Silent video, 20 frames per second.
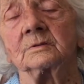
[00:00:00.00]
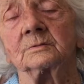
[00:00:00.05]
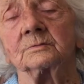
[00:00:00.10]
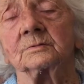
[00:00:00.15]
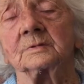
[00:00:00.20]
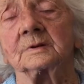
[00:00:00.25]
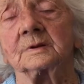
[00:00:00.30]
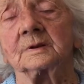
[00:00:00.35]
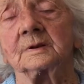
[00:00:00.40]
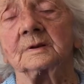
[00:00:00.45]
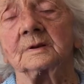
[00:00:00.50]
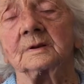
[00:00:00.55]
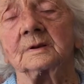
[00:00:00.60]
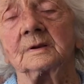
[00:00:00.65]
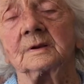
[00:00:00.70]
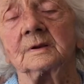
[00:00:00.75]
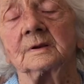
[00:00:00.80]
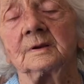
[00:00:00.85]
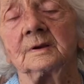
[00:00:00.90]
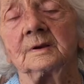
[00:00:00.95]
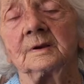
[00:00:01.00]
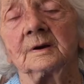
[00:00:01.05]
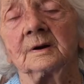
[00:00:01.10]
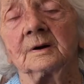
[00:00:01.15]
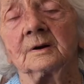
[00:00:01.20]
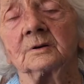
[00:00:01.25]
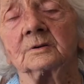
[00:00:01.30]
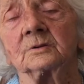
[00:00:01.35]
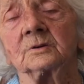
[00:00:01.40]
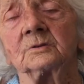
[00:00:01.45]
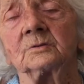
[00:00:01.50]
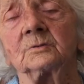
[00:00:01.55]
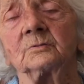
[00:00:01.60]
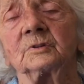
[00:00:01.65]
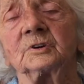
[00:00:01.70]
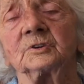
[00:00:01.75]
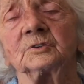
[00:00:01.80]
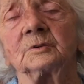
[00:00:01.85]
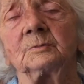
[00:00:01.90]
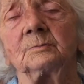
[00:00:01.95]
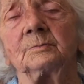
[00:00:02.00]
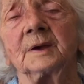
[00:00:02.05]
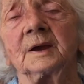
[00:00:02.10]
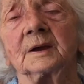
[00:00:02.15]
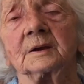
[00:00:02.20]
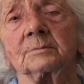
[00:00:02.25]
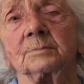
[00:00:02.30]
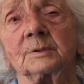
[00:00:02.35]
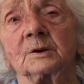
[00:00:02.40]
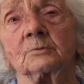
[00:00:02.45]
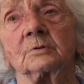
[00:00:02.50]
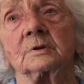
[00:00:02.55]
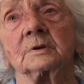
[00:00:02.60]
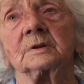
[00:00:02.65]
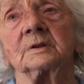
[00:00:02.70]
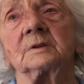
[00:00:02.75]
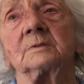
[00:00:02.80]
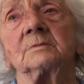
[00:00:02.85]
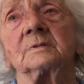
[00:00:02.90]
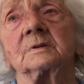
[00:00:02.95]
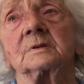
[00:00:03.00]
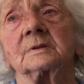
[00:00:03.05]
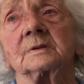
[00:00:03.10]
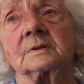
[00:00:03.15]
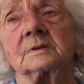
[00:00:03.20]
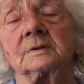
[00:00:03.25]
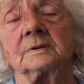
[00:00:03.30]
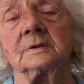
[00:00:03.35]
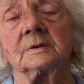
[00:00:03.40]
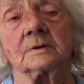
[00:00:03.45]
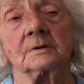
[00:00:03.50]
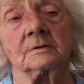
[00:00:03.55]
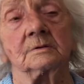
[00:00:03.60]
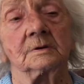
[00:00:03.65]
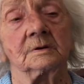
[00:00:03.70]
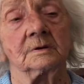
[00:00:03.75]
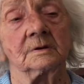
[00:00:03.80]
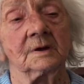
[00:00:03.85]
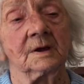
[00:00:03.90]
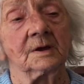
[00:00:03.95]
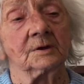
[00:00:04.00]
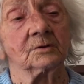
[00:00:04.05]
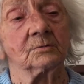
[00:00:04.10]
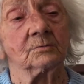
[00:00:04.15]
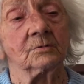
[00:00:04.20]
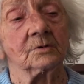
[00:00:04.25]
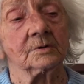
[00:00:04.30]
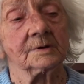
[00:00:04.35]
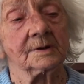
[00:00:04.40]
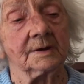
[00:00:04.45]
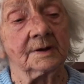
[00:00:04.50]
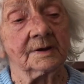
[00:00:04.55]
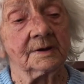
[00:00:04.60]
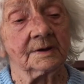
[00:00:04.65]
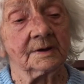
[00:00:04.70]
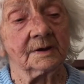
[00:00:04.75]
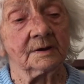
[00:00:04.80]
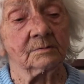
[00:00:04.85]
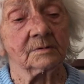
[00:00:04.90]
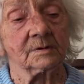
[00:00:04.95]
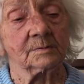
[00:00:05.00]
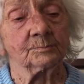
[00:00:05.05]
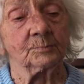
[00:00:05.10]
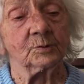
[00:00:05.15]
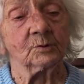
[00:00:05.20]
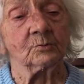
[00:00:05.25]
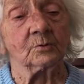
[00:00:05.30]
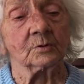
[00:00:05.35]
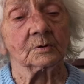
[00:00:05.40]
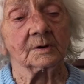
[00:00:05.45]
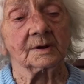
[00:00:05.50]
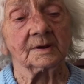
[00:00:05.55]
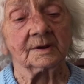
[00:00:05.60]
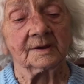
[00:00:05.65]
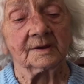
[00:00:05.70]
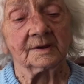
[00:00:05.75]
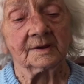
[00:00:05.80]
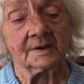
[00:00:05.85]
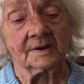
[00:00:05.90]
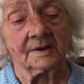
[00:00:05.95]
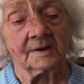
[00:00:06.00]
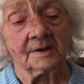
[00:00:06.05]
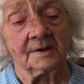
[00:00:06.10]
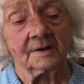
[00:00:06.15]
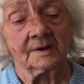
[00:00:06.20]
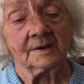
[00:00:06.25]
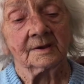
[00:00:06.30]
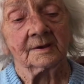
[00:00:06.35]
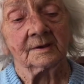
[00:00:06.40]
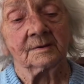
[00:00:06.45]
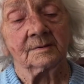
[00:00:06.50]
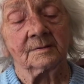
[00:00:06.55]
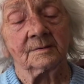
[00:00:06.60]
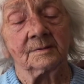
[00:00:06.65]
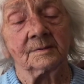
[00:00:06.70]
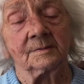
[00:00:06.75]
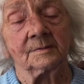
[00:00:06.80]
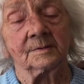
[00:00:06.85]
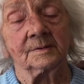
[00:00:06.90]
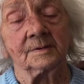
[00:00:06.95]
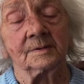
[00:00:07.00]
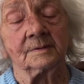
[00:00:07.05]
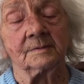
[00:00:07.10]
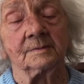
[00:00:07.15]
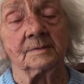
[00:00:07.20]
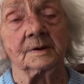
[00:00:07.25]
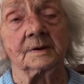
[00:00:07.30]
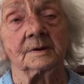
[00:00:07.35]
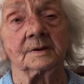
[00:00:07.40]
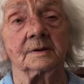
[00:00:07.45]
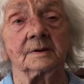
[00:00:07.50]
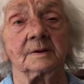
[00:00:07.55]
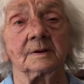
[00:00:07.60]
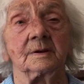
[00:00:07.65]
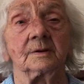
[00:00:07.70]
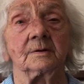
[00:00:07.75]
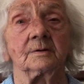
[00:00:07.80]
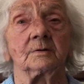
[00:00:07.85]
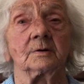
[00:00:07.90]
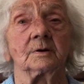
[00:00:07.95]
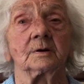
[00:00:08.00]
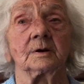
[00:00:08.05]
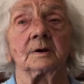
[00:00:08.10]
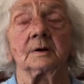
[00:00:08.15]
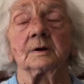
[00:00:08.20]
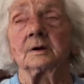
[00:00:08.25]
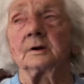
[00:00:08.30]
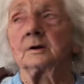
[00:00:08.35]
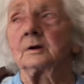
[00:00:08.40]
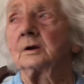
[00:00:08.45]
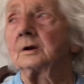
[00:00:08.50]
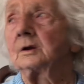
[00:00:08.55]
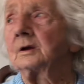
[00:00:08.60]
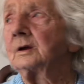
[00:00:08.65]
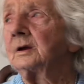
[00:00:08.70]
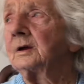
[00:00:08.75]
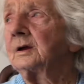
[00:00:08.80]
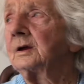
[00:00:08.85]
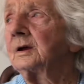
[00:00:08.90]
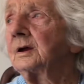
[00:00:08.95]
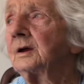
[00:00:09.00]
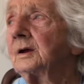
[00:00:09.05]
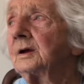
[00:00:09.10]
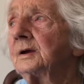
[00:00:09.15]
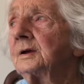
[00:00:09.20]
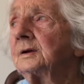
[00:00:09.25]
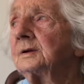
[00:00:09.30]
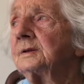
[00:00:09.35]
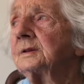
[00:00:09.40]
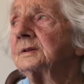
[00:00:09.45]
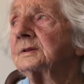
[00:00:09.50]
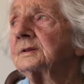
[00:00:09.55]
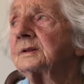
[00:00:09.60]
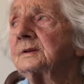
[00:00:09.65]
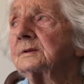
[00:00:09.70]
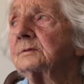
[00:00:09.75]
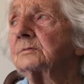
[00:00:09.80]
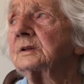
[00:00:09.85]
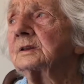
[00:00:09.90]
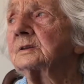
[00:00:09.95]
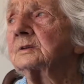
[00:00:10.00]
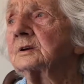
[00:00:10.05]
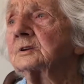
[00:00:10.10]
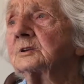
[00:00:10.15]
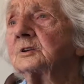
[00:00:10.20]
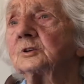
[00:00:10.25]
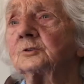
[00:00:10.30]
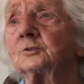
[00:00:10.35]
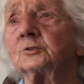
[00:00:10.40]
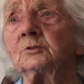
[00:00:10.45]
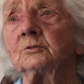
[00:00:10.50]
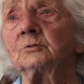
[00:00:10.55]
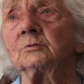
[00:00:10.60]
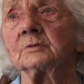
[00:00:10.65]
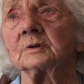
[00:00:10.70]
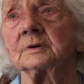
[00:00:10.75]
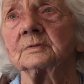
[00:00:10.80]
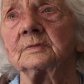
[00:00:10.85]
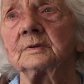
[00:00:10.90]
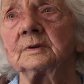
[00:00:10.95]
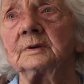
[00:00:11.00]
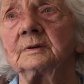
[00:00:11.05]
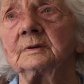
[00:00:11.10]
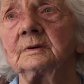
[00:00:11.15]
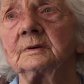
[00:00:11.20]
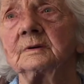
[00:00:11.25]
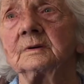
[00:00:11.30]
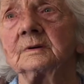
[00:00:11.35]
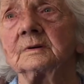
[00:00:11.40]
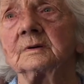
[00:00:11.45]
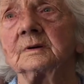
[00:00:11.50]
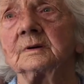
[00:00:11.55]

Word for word: quite well. I couldn't wish him back because he was, you know, he, towards the end he was poorly. How old was Cecil when he died? Cecil was 92, I think.